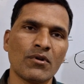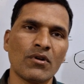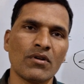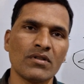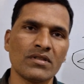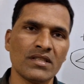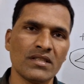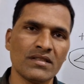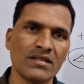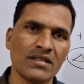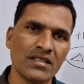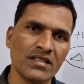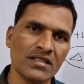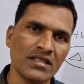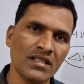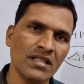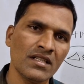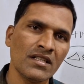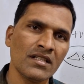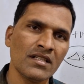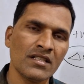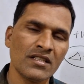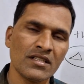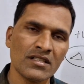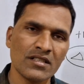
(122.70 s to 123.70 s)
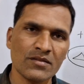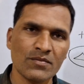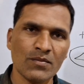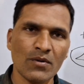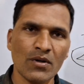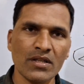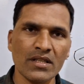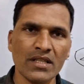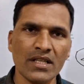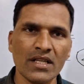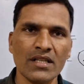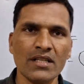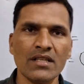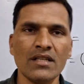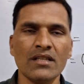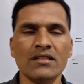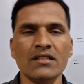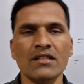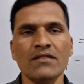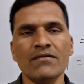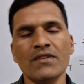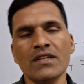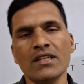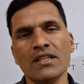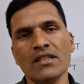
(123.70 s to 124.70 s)
process is
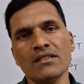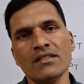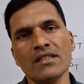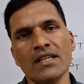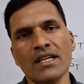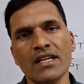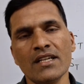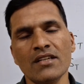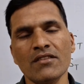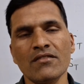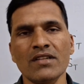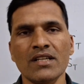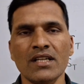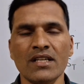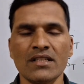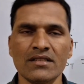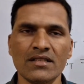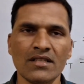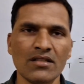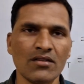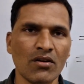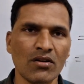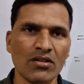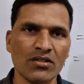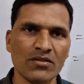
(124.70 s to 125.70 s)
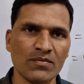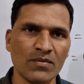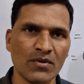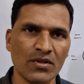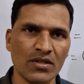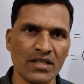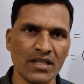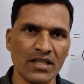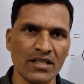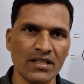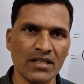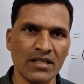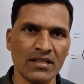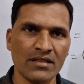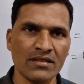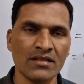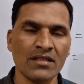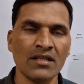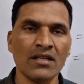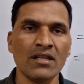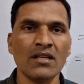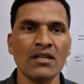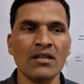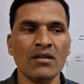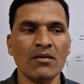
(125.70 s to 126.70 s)
spontaneous. If it is negative, we can say non-spontaneous.
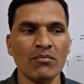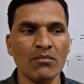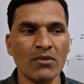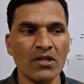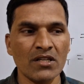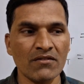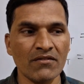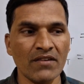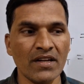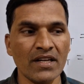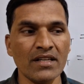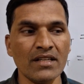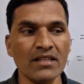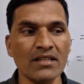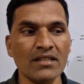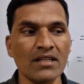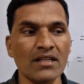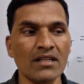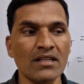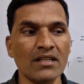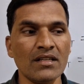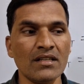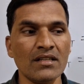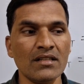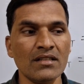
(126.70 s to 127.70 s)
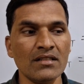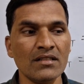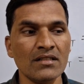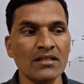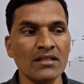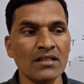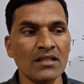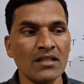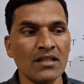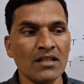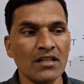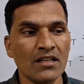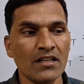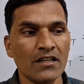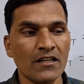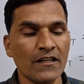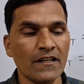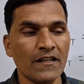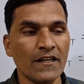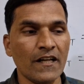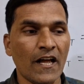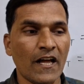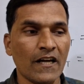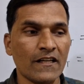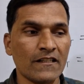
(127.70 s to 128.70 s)
But when the
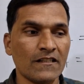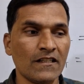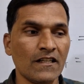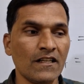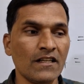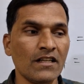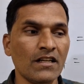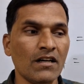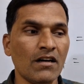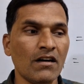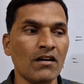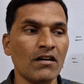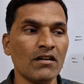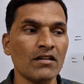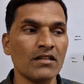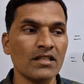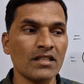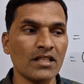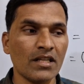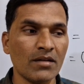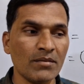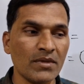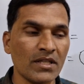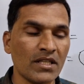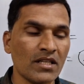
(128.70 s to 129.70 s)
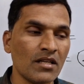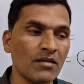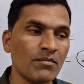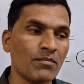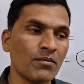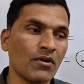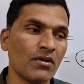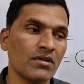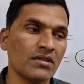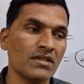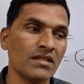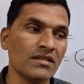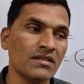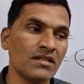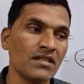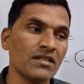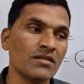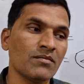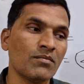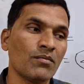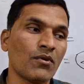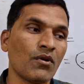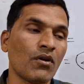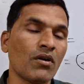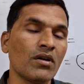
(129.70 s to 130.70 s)
reaction or the chemical process
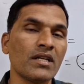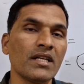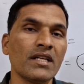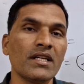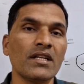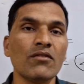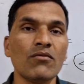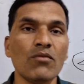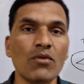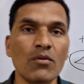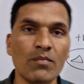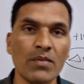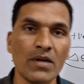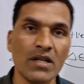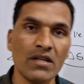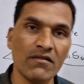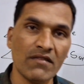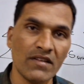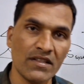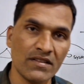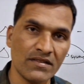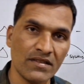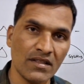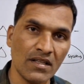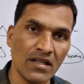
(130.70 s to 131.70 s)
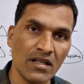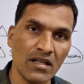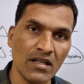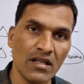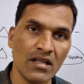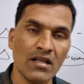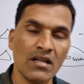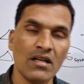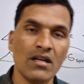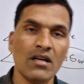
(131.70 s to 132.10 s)
is brought in a open vessel,